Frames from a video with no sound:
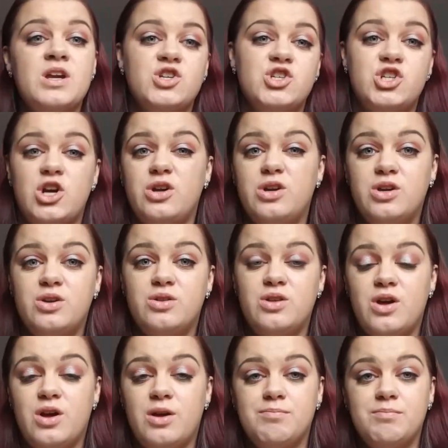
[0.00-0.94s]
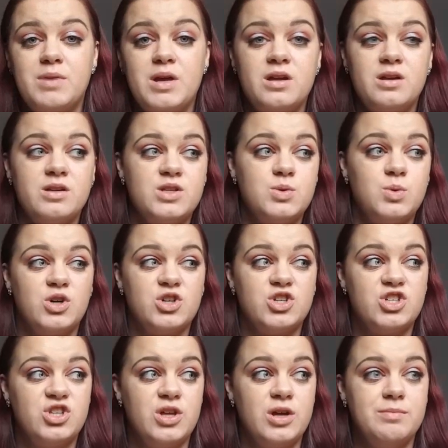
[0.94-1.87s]
show you them,
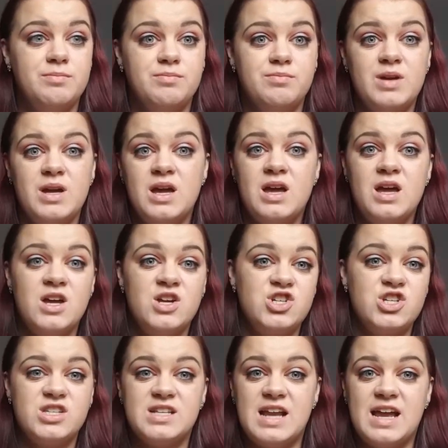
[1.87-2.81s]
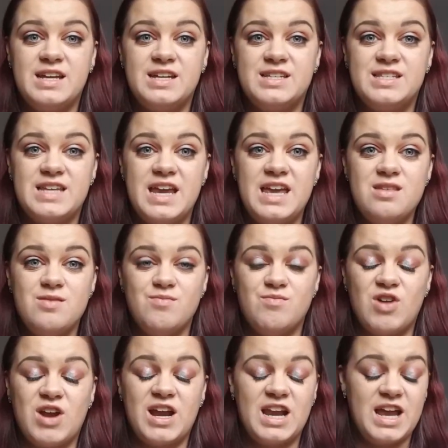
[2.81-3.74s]
swatch them, just let you see
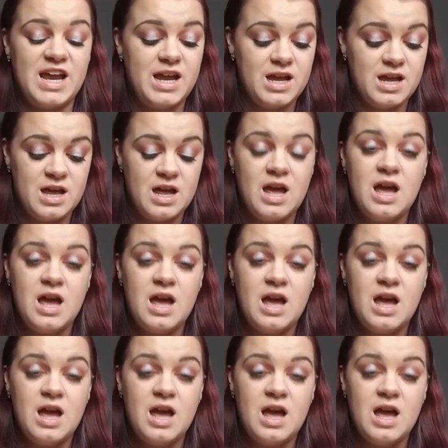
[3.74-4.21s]
them really.